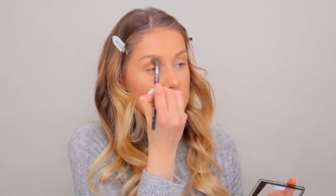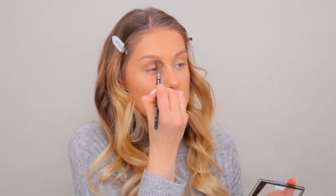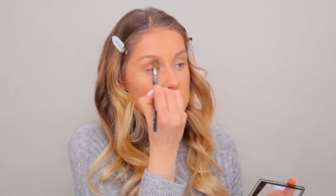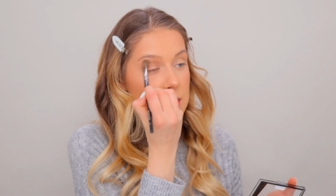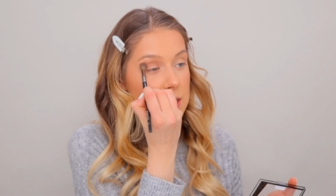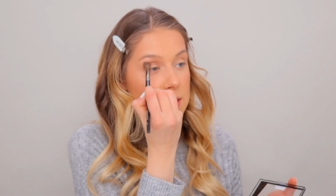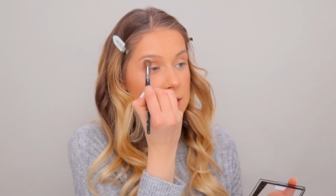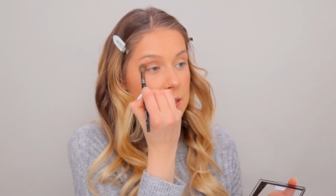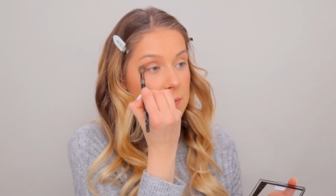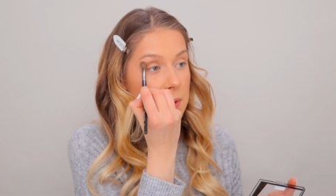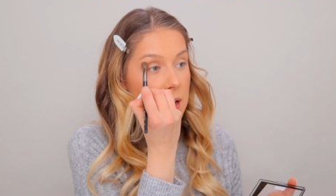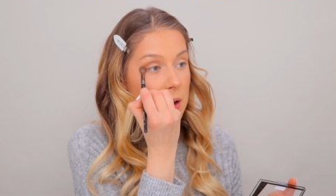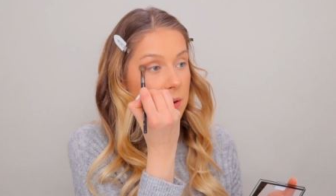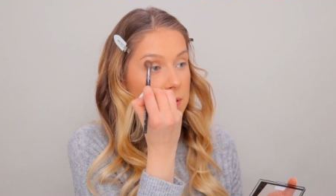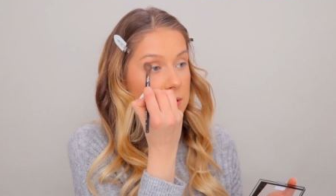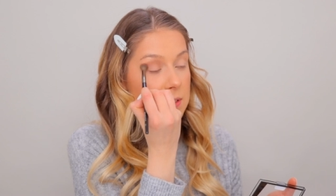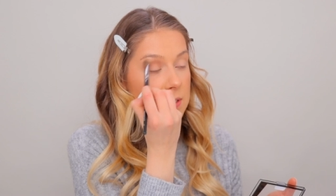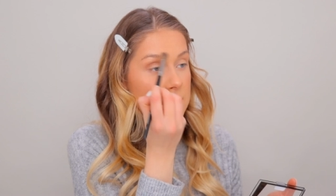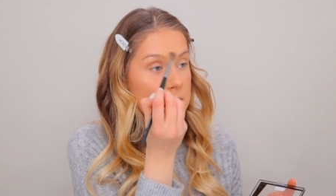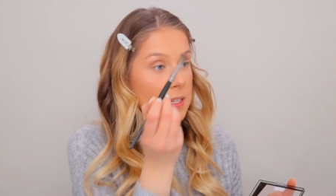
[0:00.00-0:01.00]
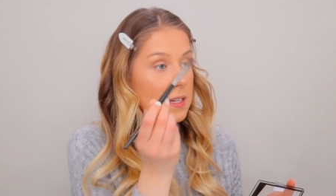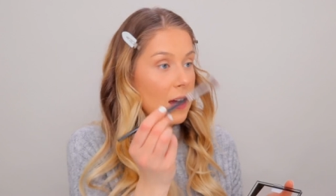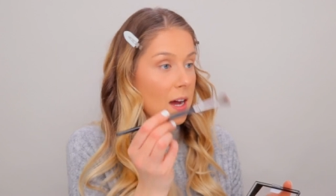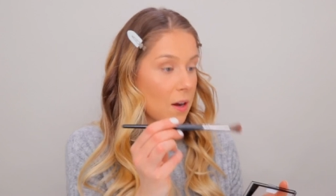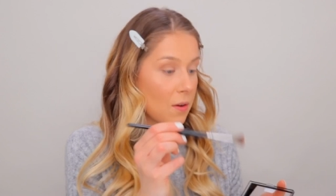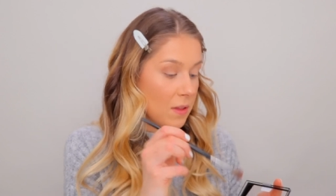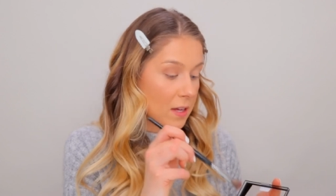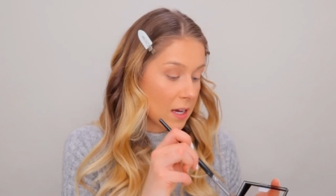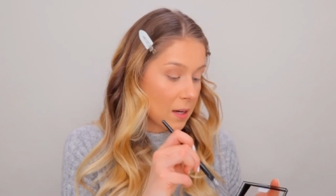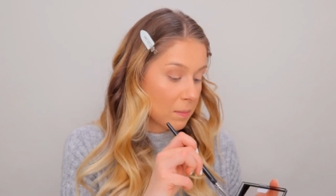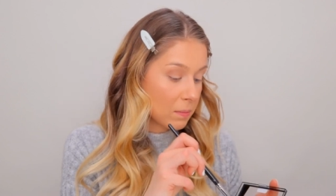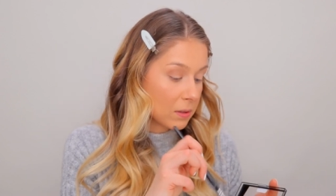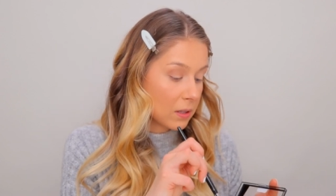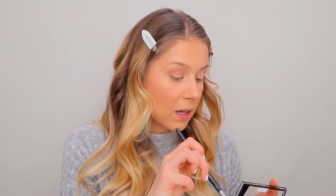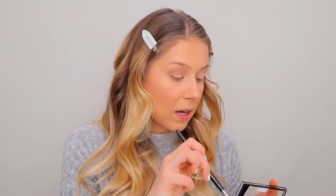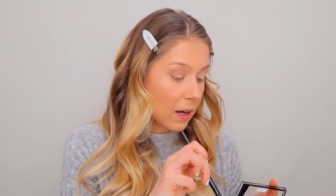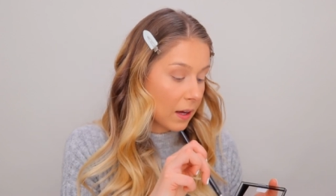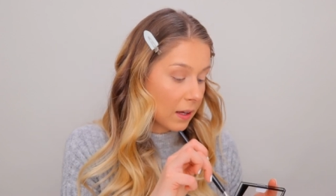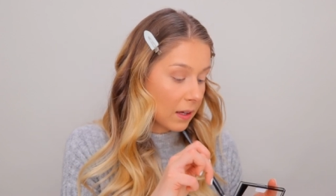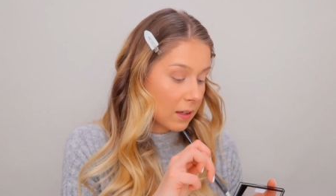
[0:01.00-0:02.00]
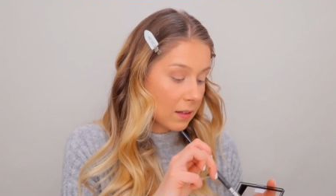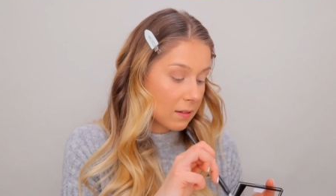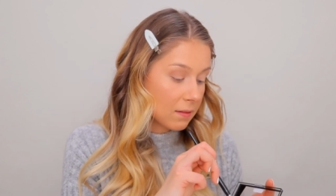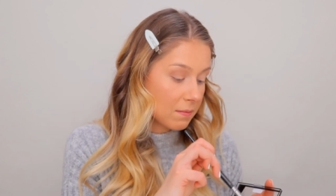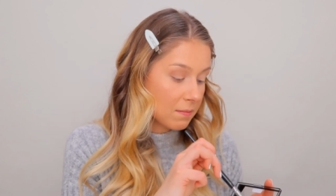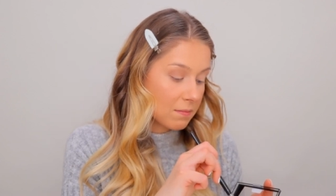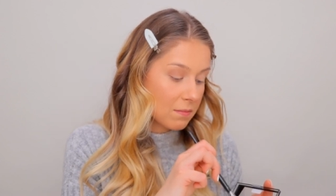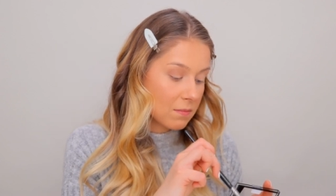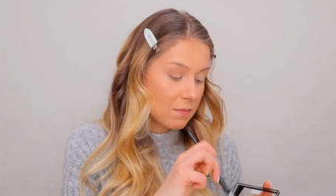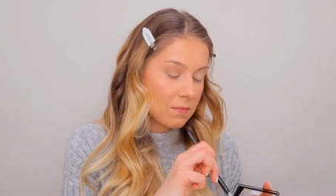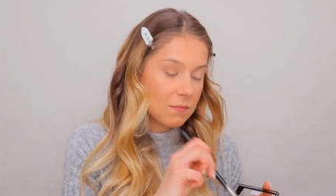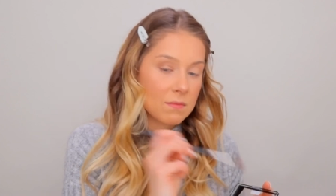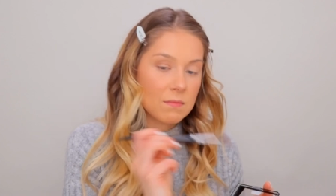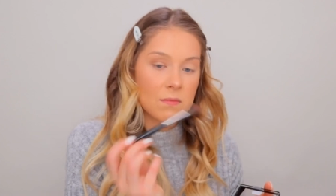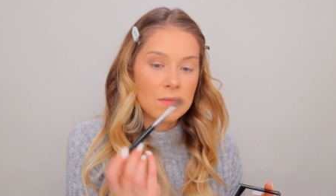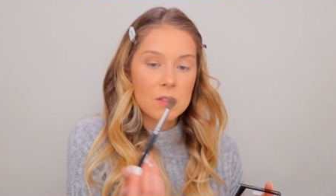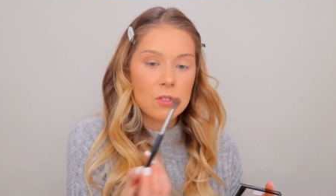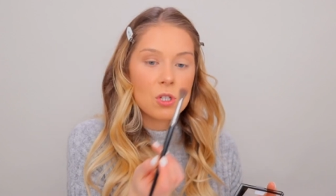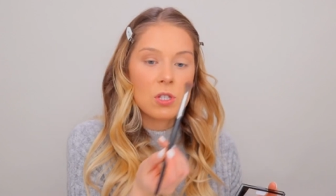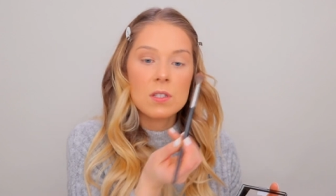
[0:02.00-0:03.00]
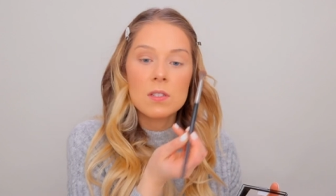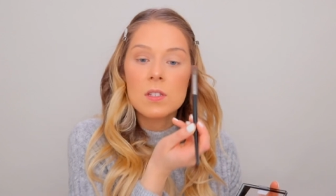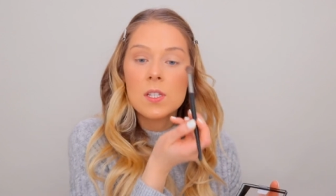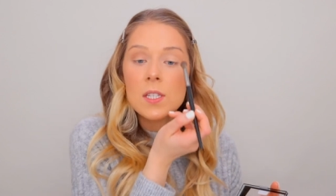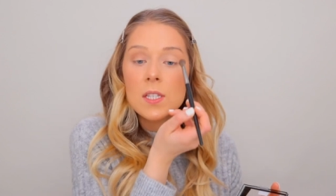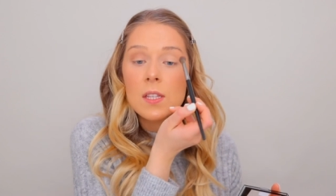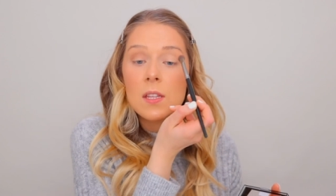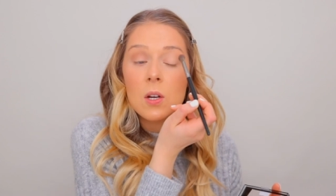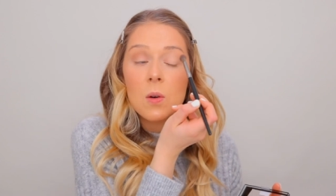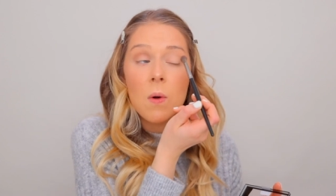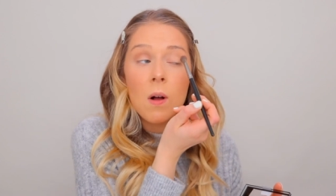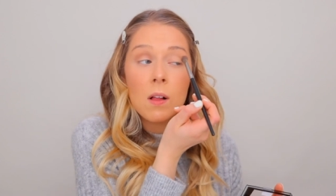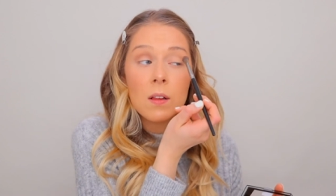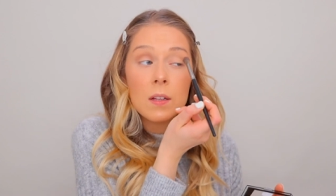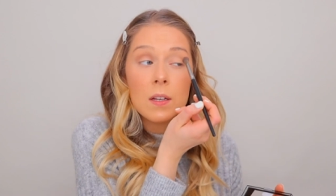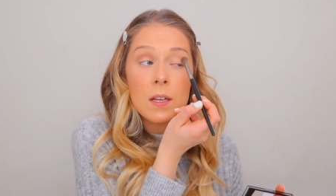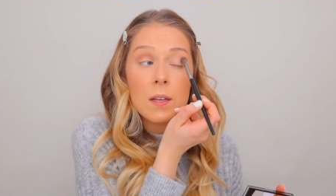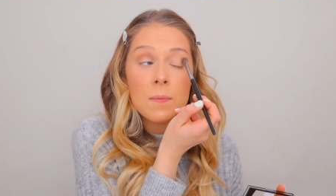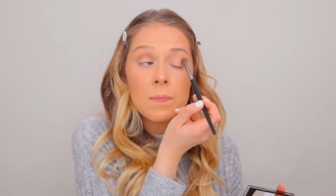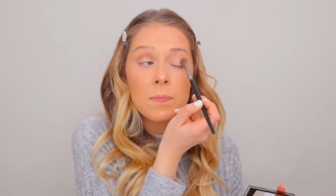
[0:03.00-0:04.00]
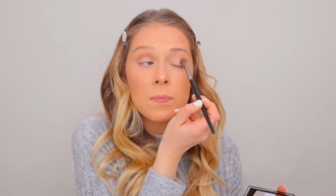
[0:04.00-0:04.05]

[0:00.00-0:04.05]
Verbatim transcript: of test them out and see how they apply and just to see the quality.